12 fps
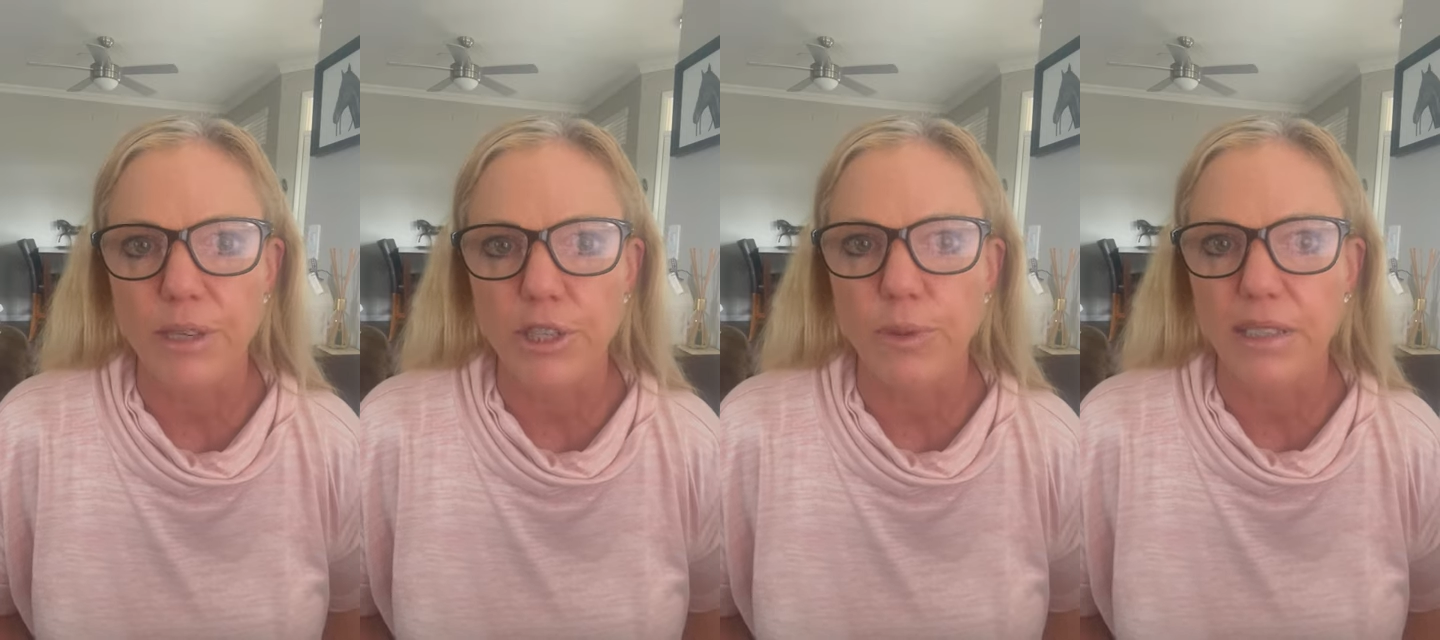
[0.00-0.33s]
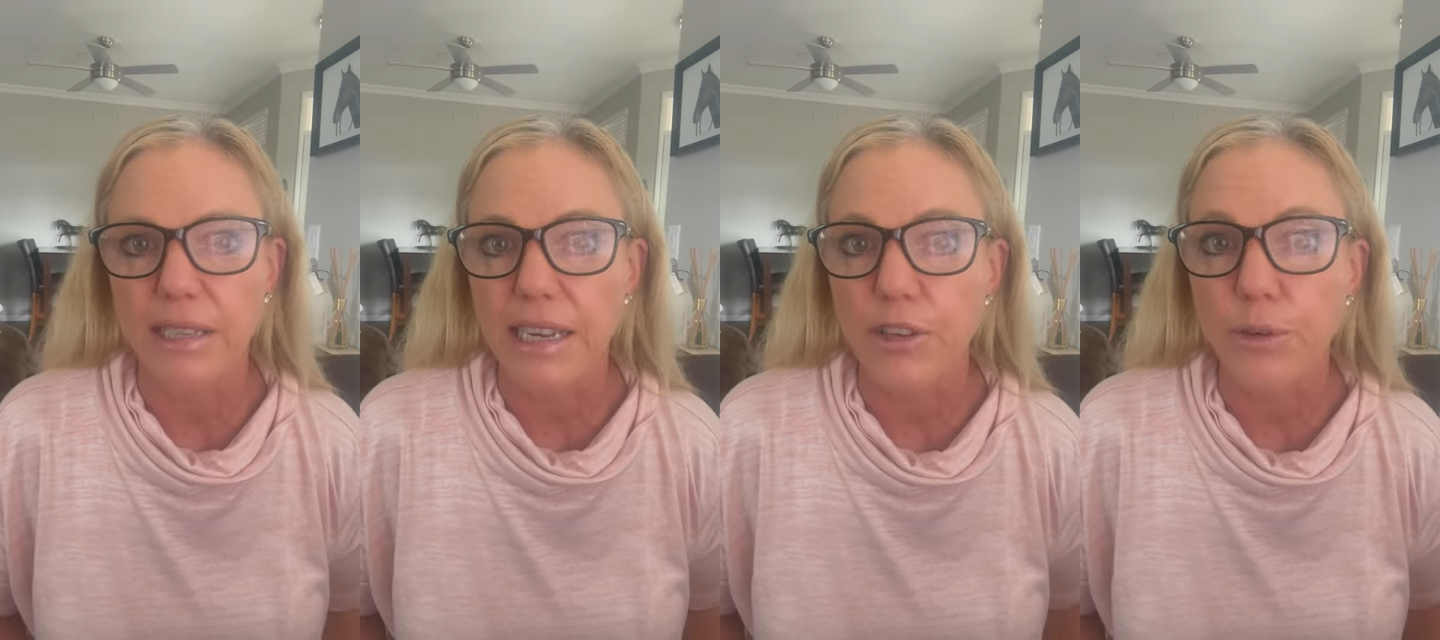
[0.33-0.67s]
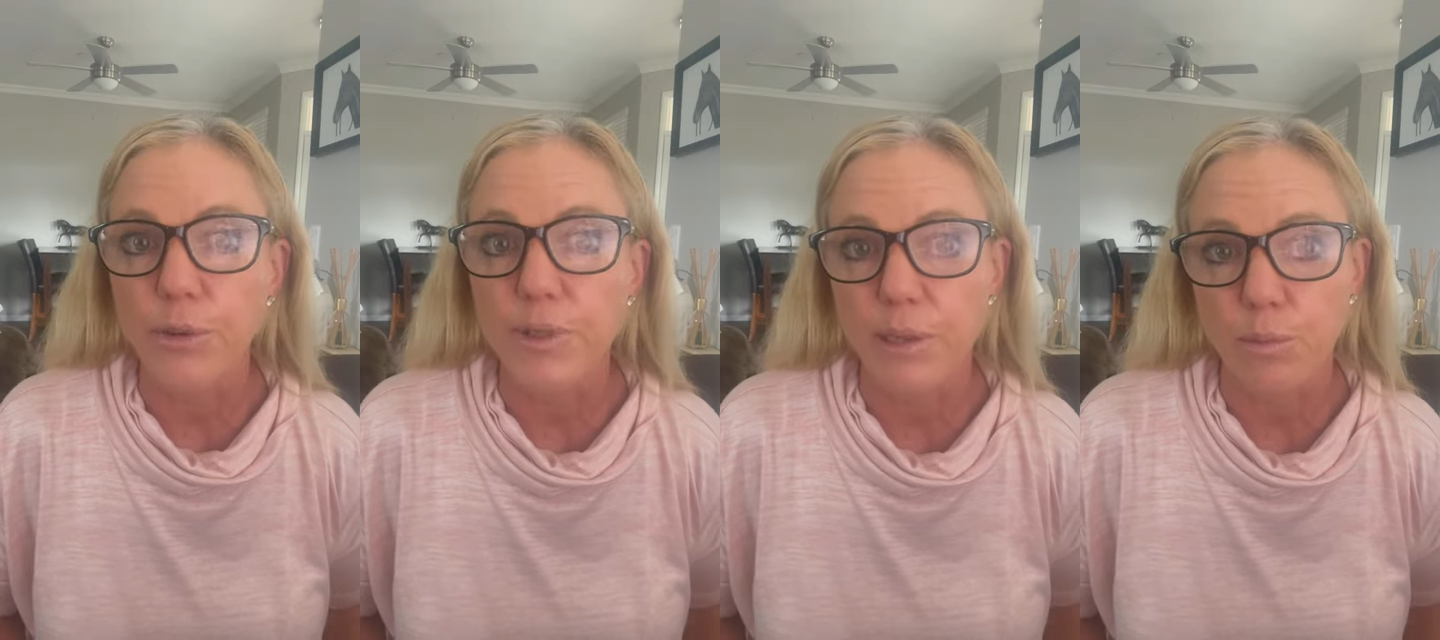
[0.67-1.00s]
which ones I
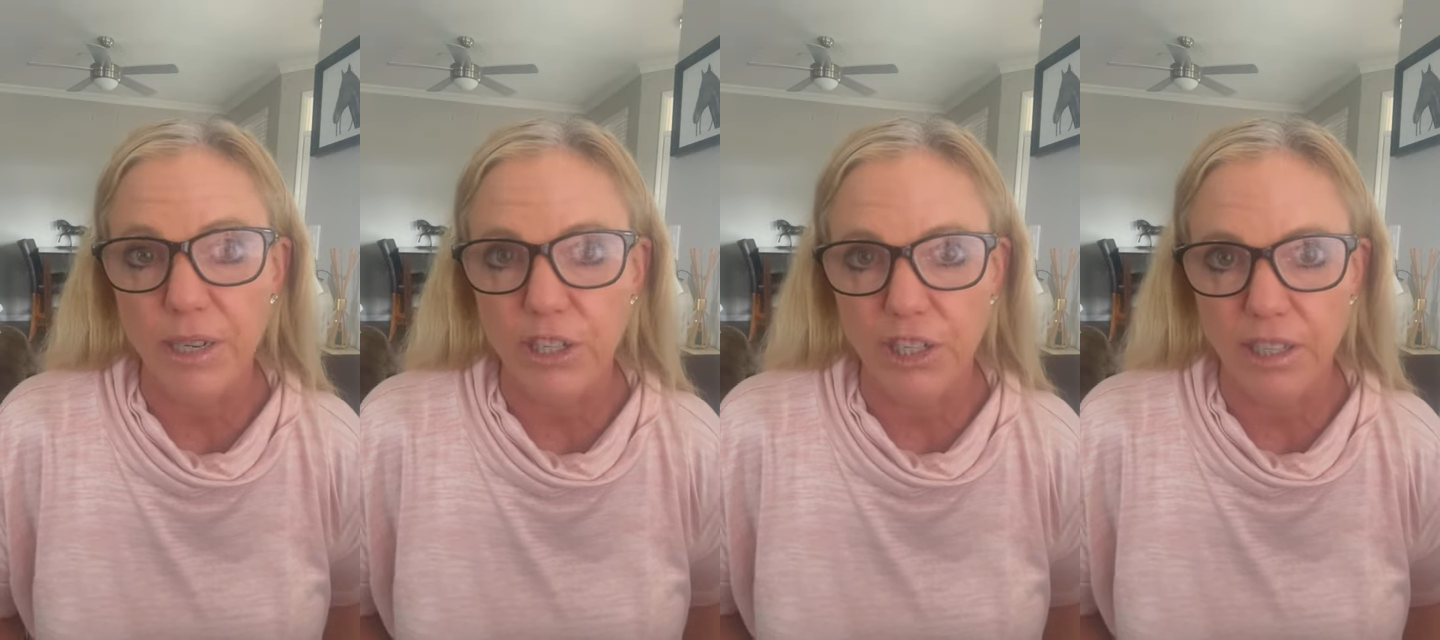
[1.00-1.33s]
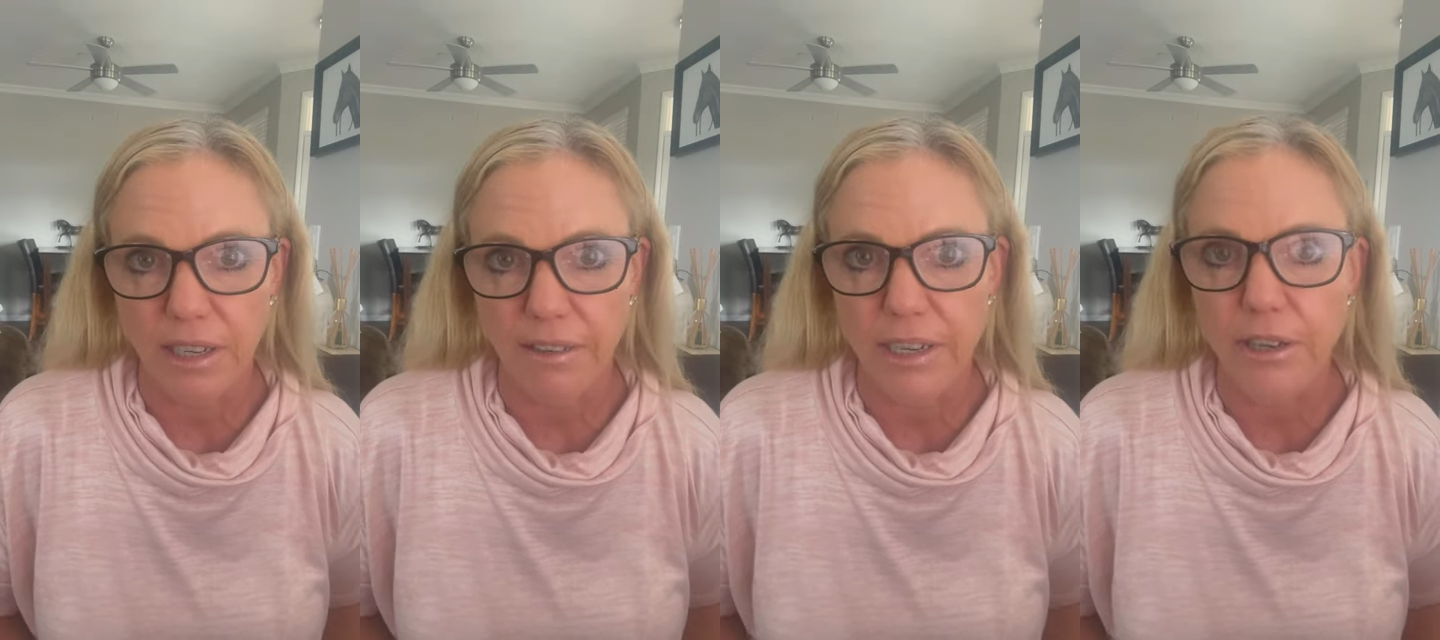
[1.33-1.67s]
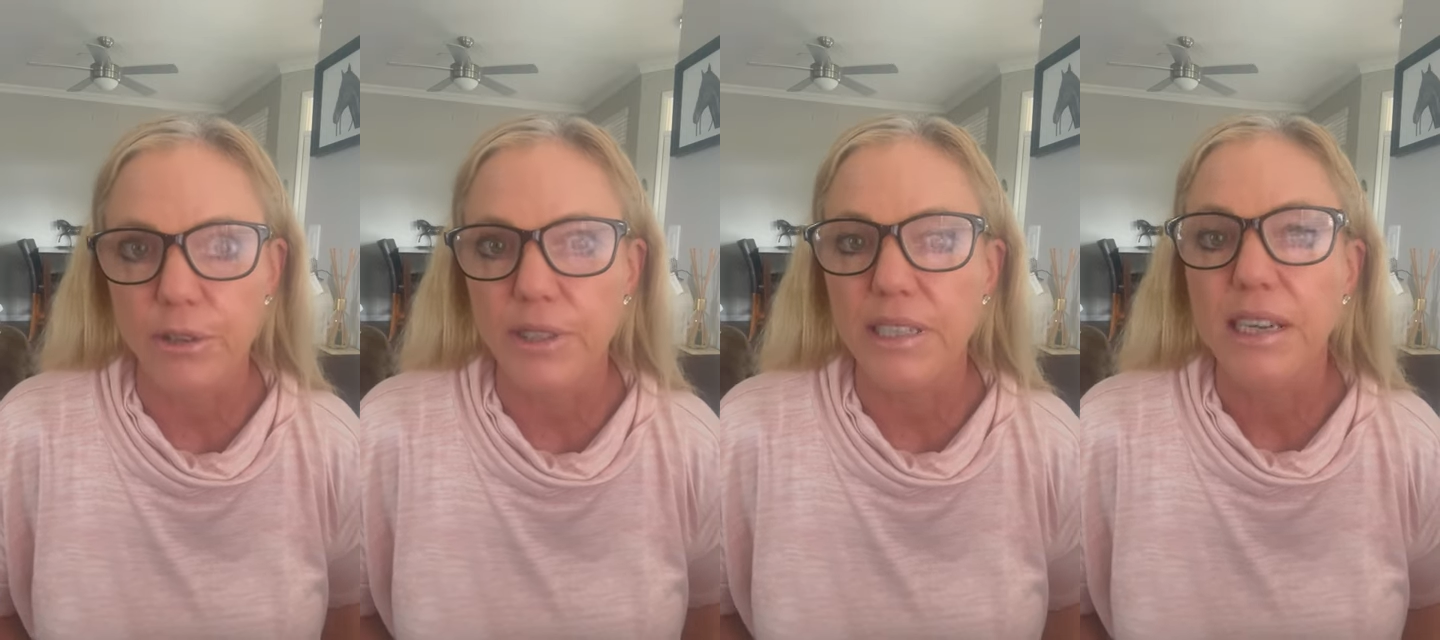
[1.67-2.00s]
use in which
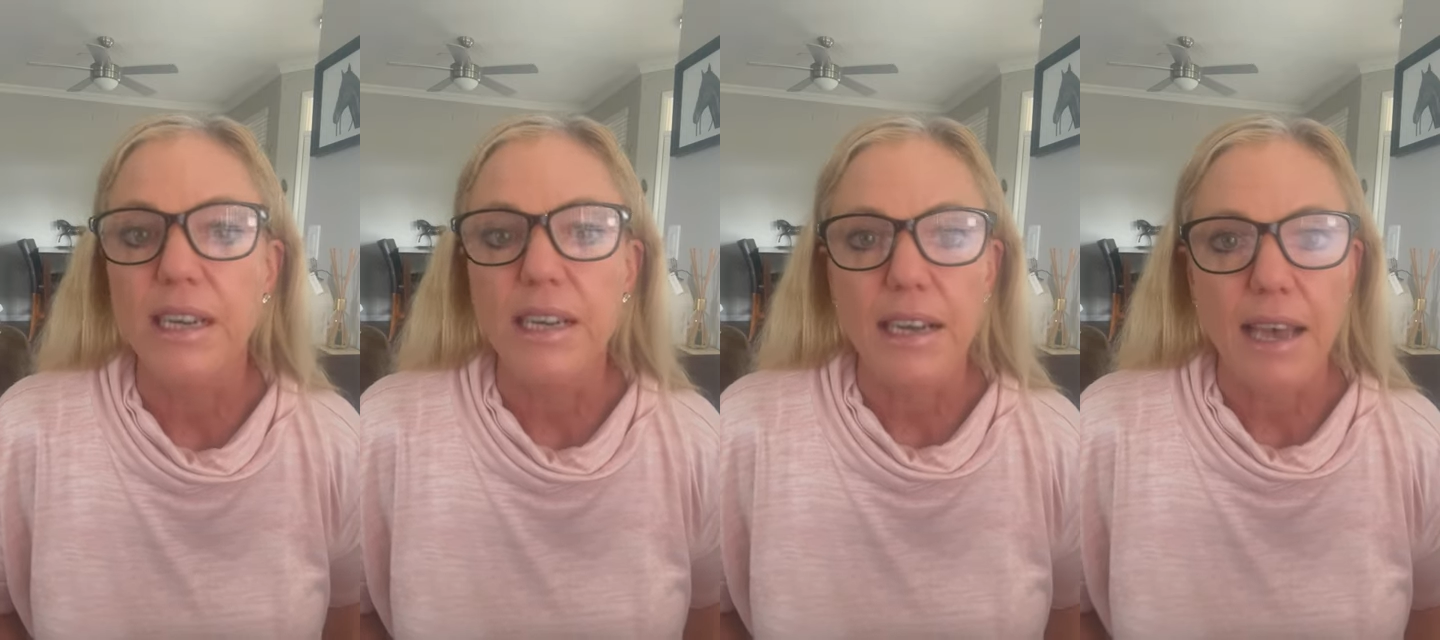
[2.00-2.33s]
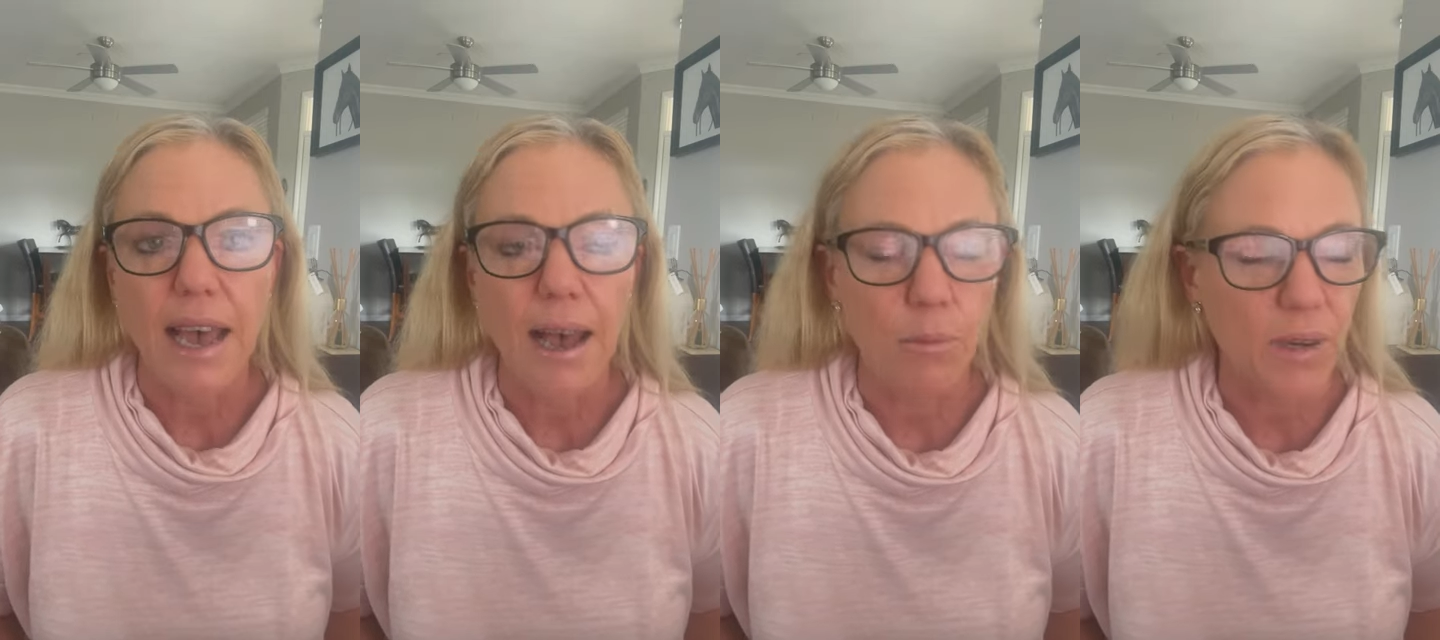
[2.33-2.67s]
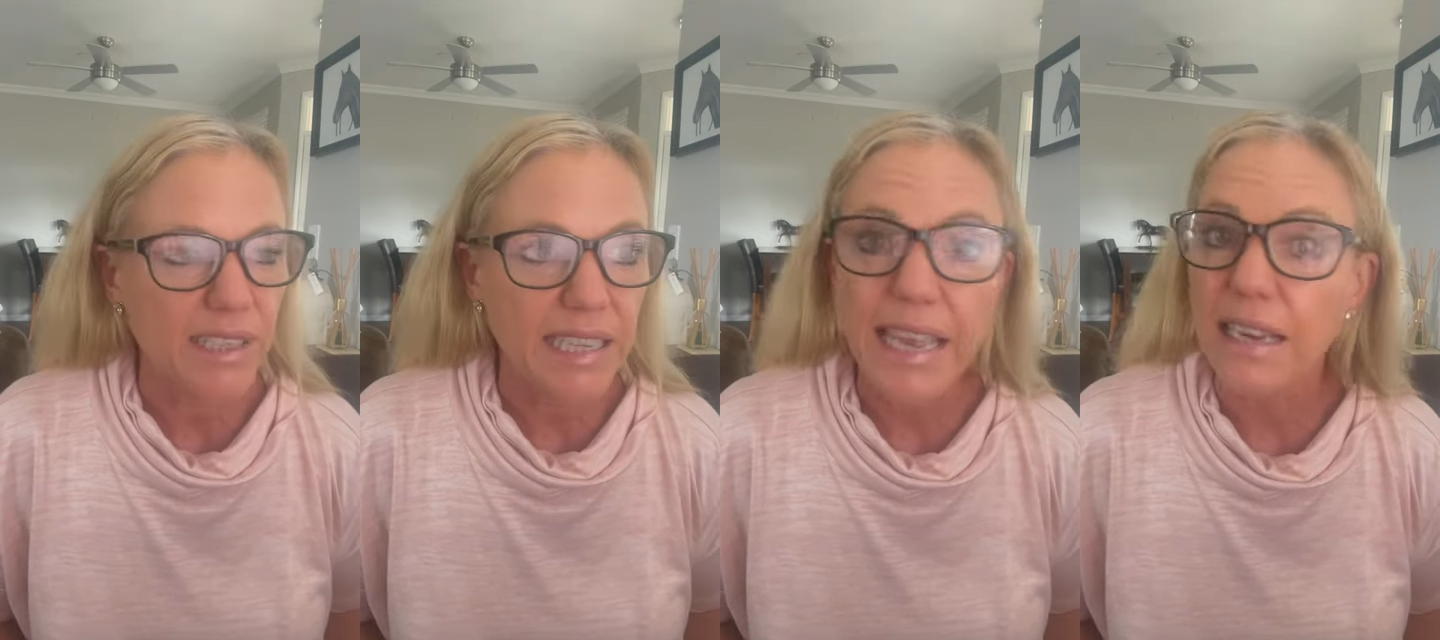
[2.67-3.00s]
scenarios. Um,
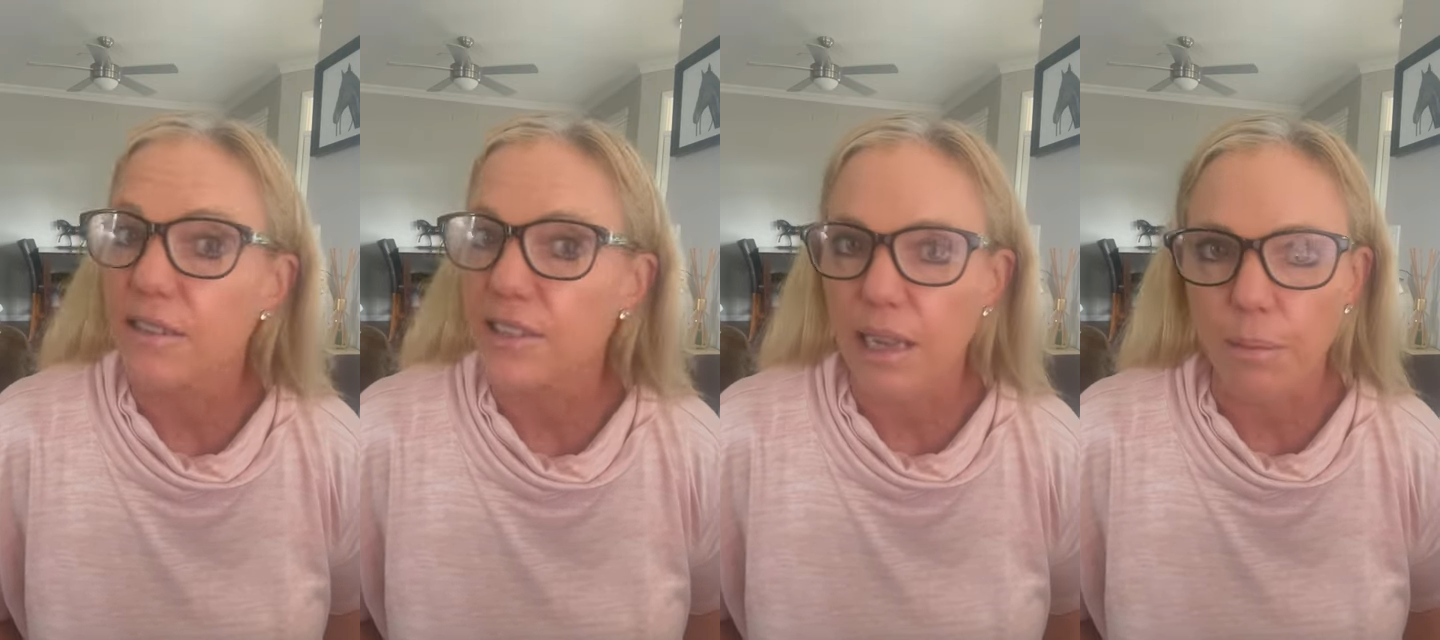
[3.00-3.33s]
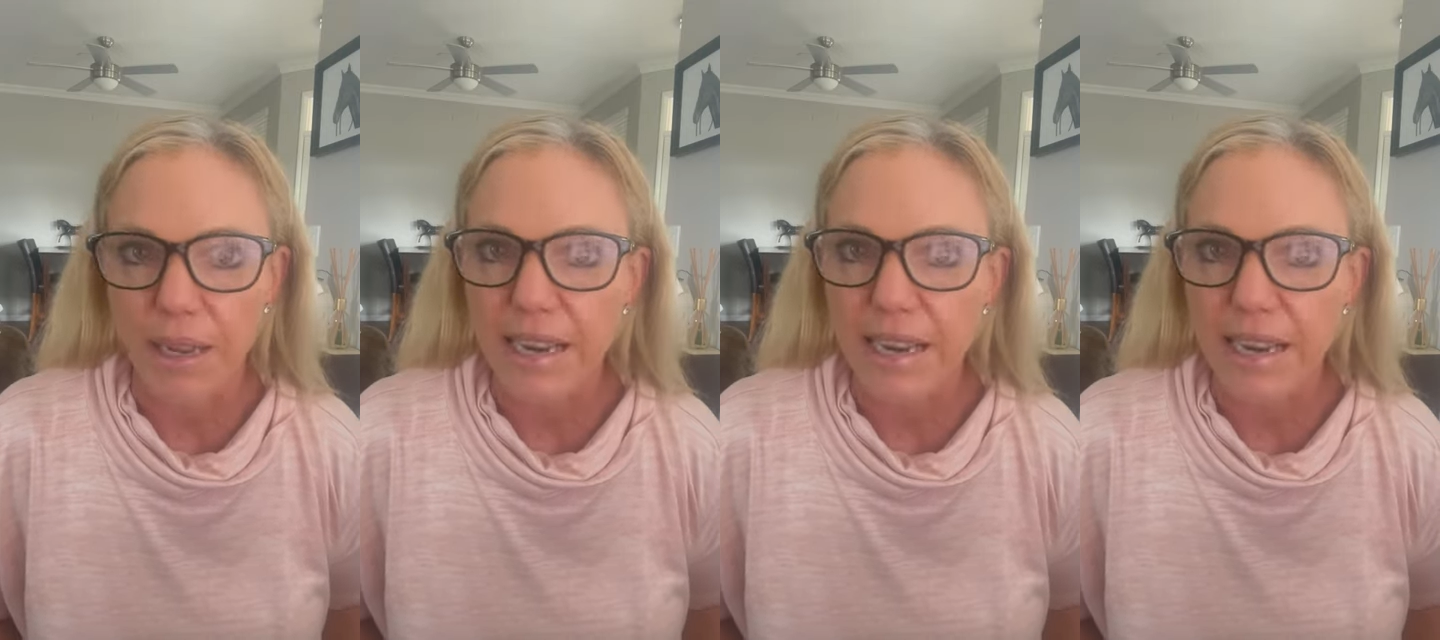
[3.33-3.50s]
once again, some are